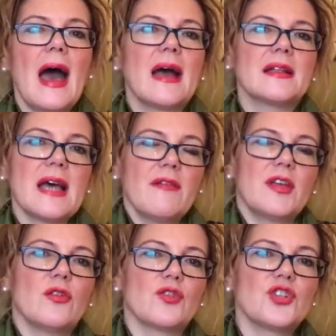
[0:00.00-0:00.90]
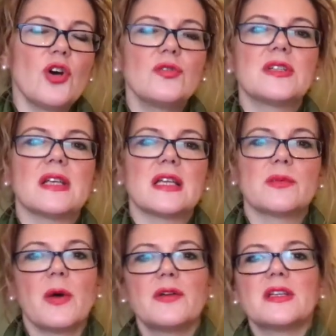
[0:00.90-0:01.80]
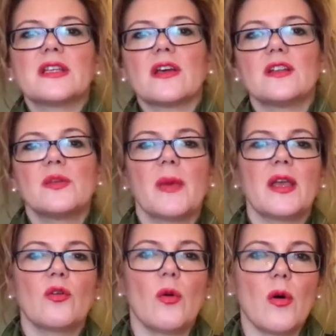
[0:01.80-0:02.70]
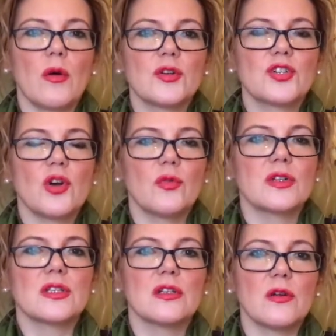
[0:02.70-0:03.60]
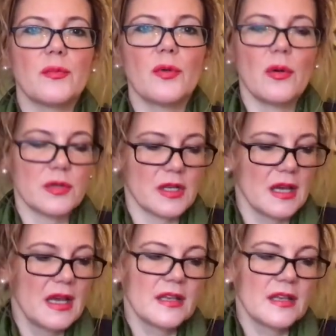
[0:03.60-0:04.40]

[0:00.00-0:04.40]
and having your shoulders exposed is going to make your shoulders look broader.